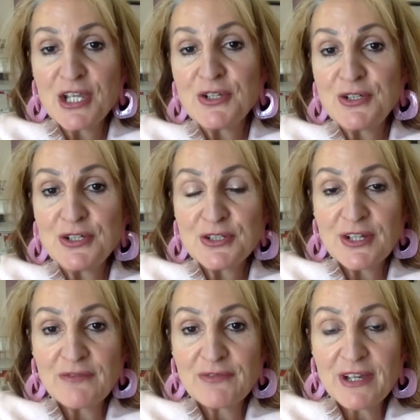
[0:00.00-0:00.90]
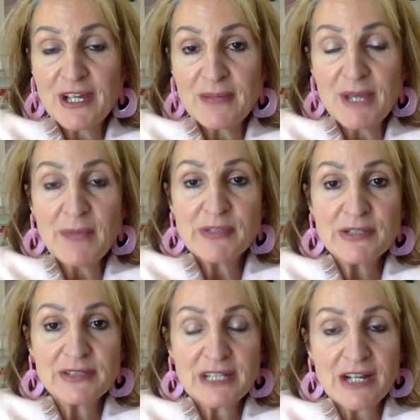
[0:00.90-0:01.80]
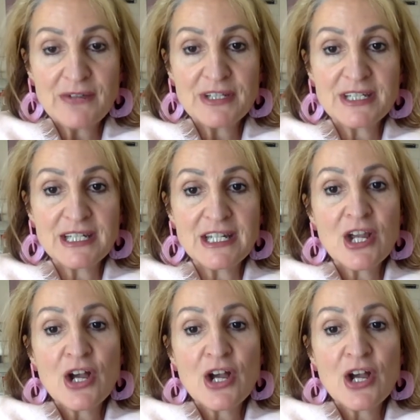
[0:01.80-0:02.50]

You need to have absolute clarity